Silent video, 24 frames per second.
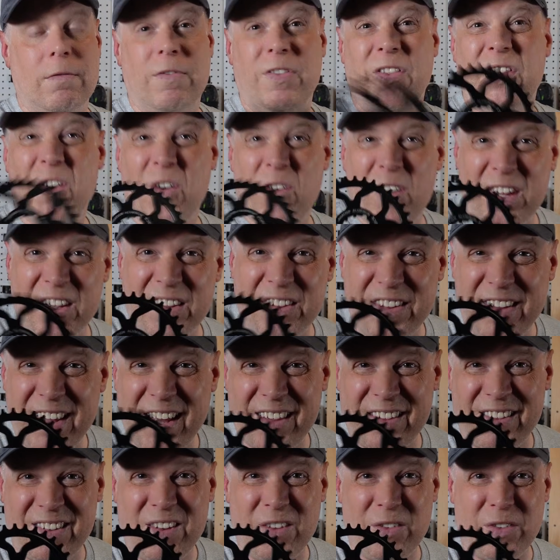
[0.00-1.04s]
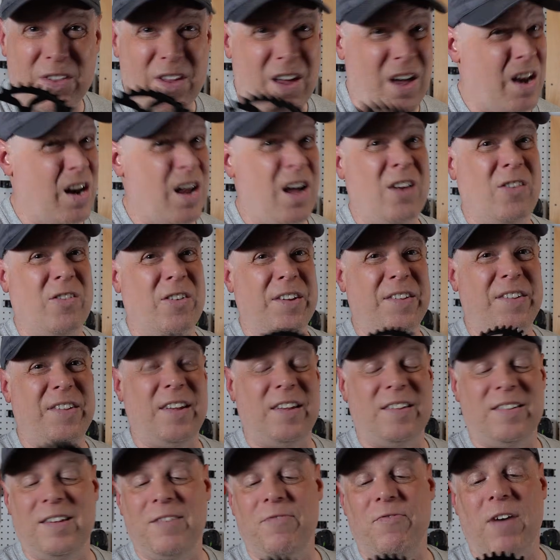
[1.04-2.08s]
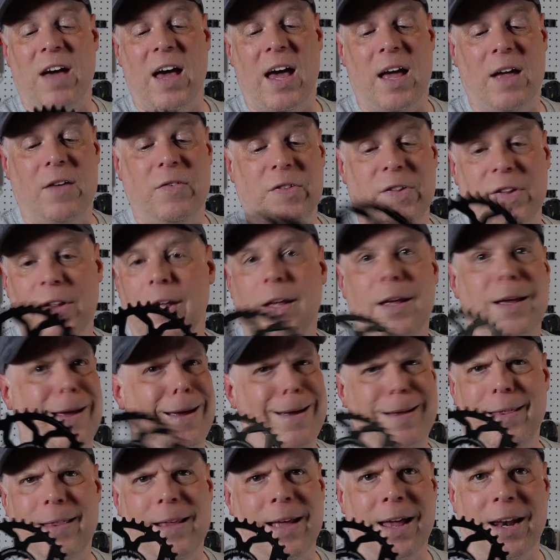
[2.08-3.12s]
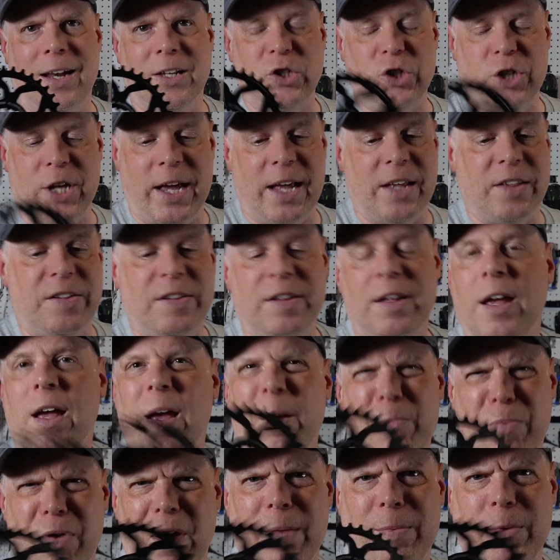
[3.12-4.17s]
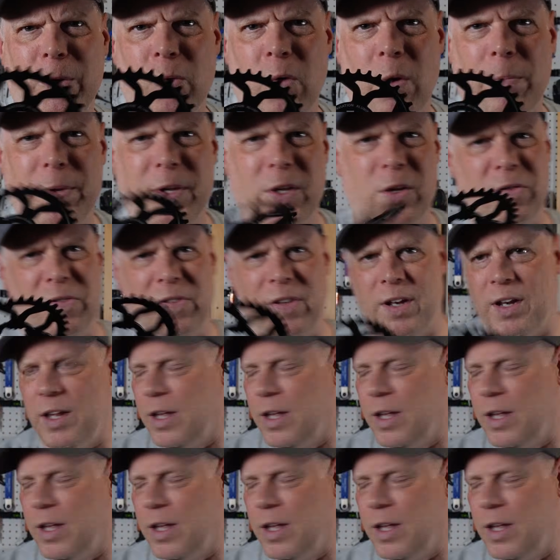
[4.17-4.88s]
36 tooth on 165s. Not a chance. Probably won't be using